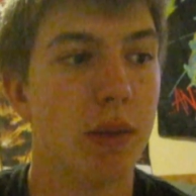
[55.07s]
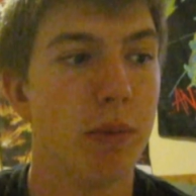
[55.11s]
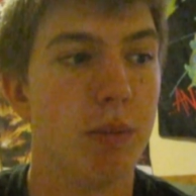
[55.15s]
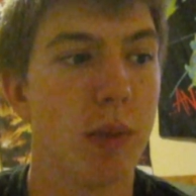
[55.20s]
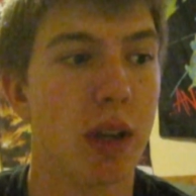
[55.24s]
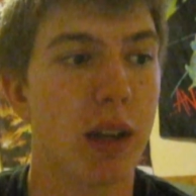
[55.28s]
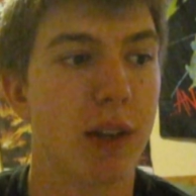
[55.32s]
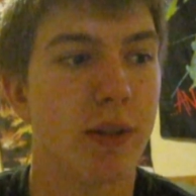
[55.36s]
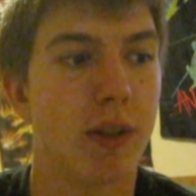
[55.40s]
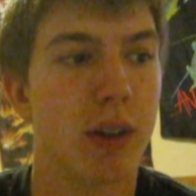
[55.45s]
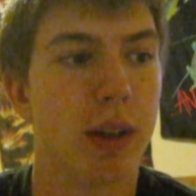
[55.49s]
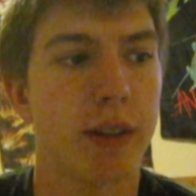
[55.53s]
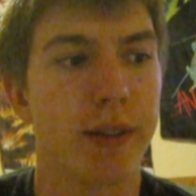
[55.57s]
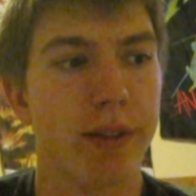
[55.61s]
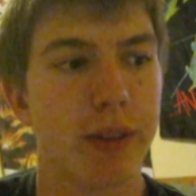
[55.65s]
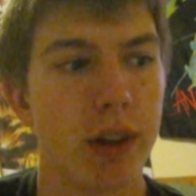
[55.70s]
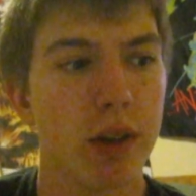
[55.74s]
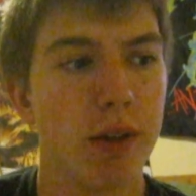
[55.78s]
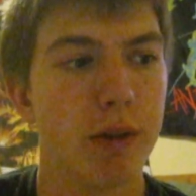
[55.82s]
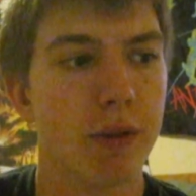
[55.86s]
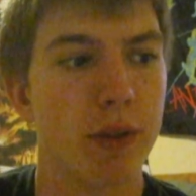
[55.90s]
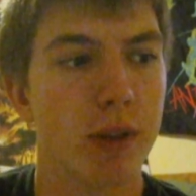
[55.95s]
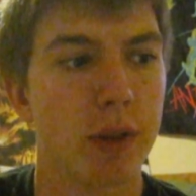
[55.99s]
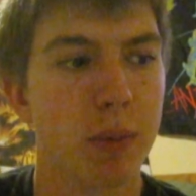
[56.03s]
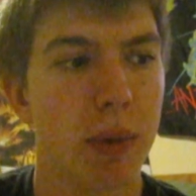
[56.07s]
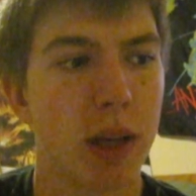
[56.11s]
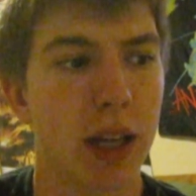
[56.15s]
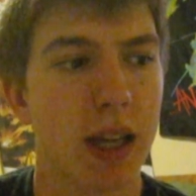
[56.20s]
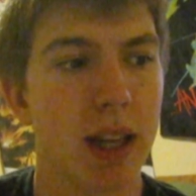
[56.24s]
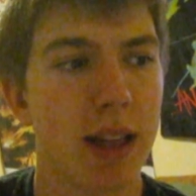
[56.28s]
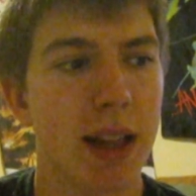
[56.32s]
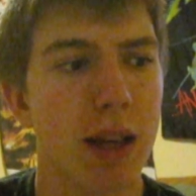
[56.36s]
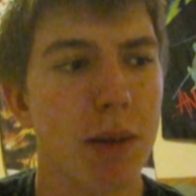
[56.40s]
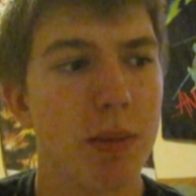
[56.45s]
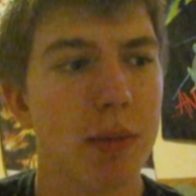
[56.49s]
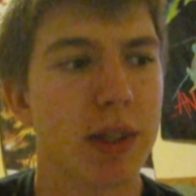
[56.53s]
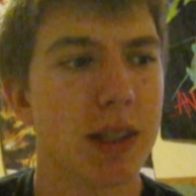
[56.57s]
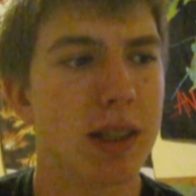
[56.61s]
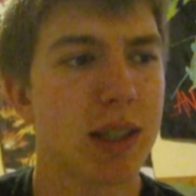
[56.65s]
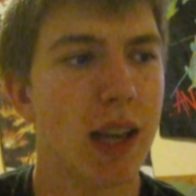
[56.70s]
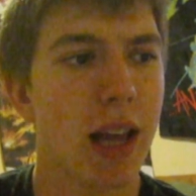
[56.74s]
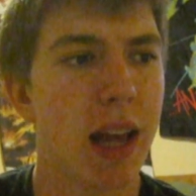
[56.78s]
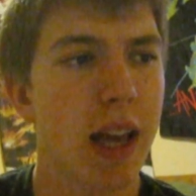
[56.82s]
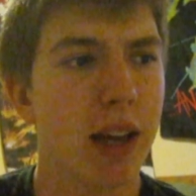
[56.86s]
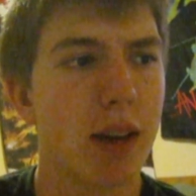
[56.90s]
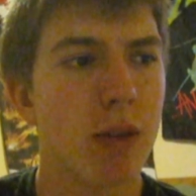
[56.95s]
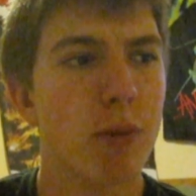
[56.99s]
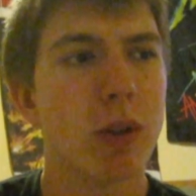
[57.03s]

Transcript: make fun of you for making that mistake,